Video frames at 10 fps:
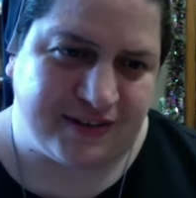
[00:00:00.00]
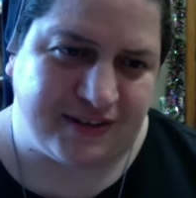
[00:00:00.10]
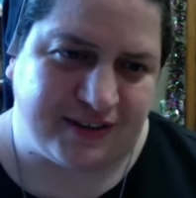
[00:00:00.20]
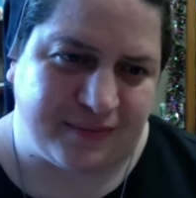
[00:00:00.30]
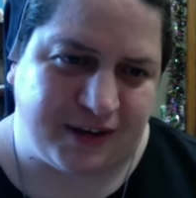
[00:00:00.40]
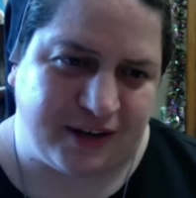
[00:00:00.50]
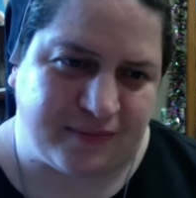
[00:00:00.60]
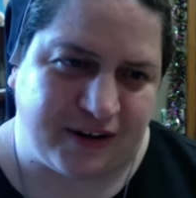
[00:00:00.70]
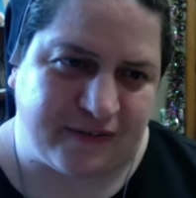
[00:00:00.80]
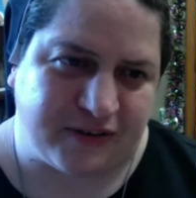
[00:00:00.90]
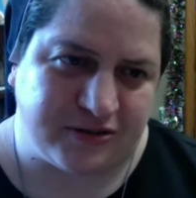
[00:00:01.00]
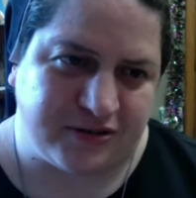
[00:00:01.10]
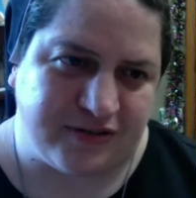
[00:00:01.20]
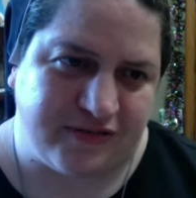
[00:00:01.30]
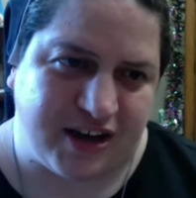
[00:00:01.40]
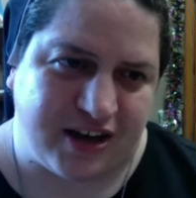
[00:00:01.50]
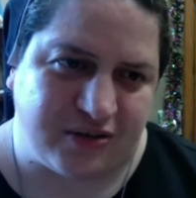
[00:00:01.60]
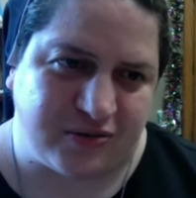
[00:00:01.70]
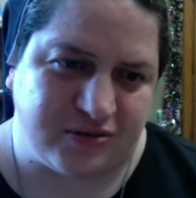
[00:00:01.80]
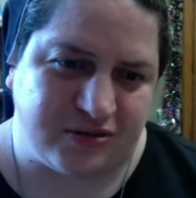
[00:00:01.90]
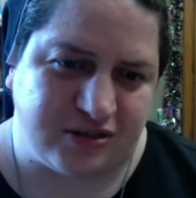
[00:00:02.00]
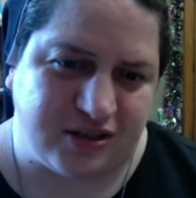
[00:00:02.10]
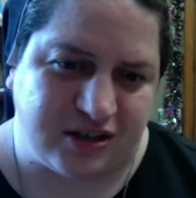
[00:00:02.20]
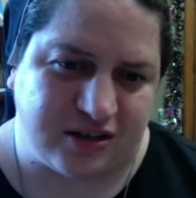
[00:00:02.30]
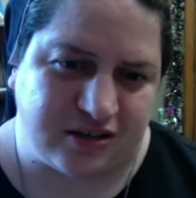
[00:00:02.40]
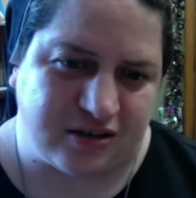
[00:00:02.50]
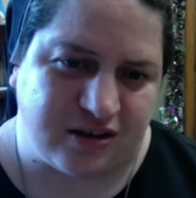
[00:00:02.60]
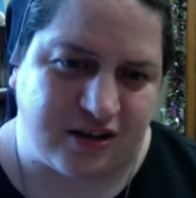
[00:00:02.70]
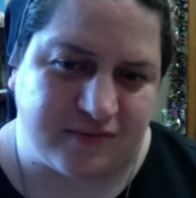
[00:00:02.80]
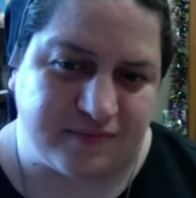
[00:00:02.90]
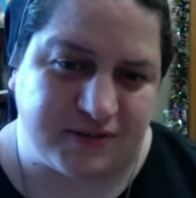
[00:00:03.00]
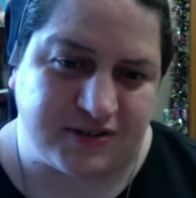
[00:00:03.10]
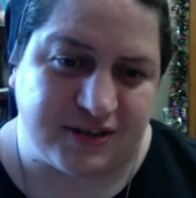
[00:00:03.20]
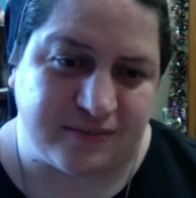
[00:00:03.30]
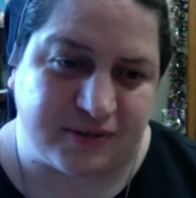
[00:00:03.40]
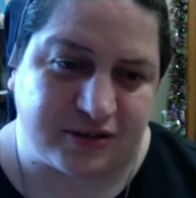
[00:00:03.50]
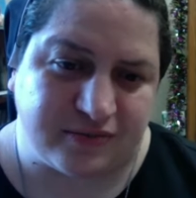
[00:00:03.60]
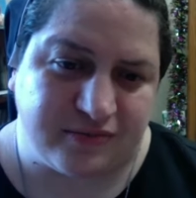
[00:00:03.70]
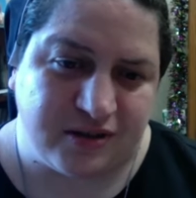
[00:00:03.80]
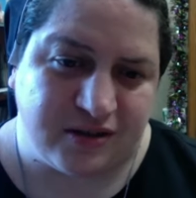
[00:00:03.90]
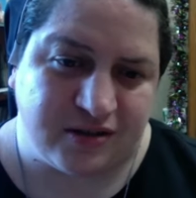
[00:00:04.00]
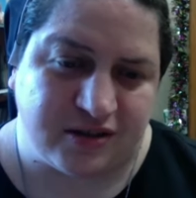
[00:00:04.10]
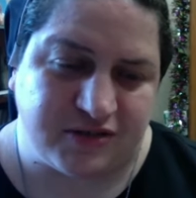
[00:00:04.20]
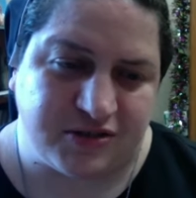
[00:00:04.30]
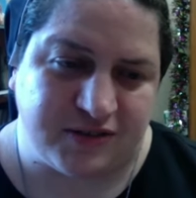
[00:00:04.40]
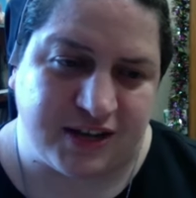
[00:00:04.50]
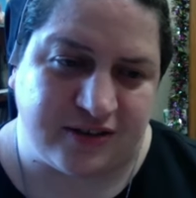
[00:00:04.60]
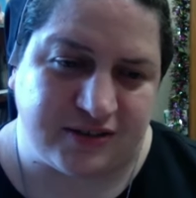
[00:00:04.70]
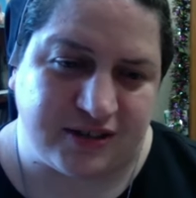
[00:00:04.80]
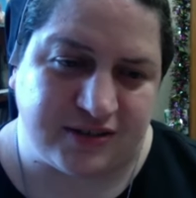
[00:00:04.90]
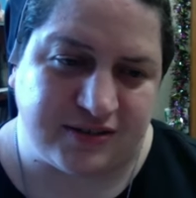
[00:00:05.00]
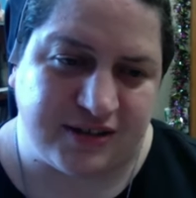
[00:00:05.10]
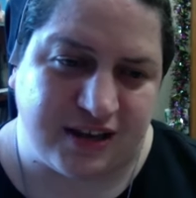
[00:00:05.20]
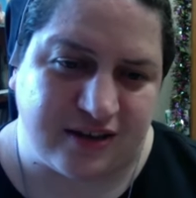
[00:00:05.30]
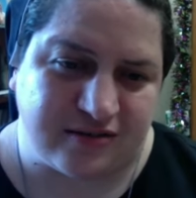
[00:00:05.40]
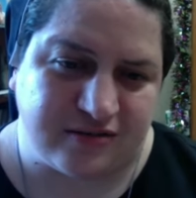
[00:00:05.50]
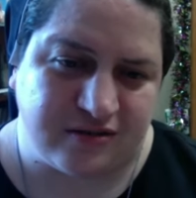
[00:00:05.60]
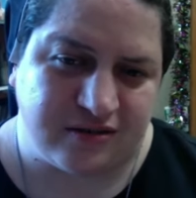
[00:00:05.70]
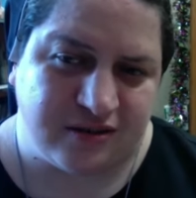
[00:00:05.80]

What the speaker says: And I made my first vows in December of 2010